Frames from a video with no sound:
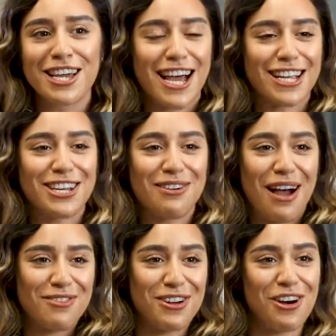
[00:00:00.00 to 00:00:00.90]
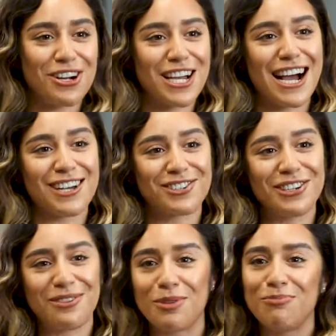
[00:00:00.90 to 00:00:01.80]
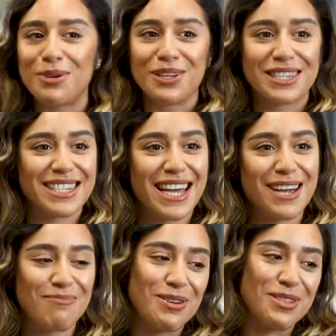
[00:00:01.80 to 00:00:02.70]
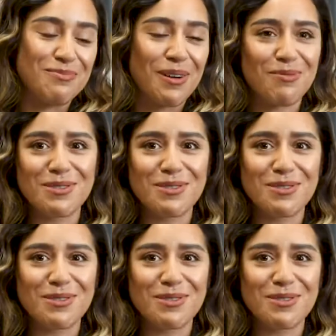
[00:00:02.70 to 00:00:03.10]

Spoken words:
and, having hot guys all over them, Beyonce, Booty Pop.